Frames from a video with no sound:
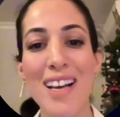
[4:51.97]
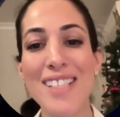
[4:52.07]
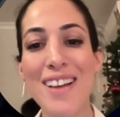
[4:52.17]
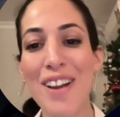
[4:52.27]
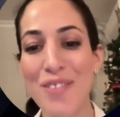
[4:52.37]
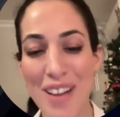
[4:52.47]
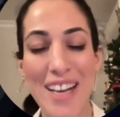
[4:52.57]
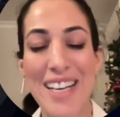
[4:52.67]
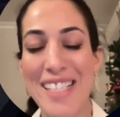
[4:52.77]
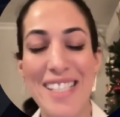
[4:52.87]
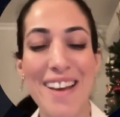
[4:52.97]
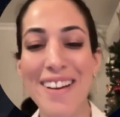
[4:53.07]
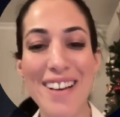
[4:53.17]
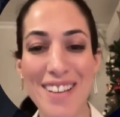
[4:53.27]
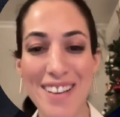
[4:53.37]
It's kind of, like I
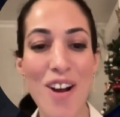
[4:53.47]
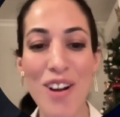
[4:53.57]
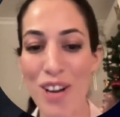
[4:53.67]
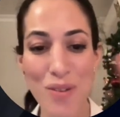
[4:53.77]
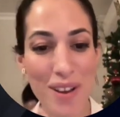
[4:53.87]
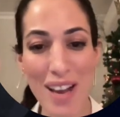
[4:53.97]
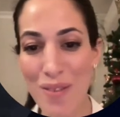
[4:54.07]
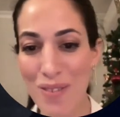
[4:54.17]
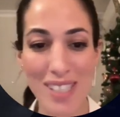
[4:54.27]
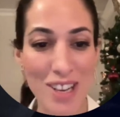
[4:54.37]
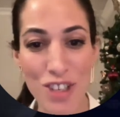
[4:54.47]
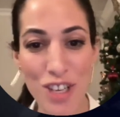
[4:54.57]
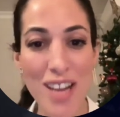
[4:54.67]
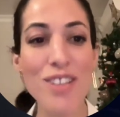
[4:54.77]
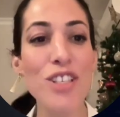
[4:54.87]
said, an ongoing, I would say,
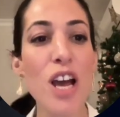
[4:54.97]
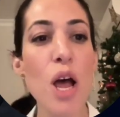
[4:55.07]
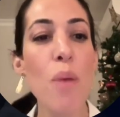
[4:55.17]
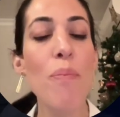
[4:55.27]
change.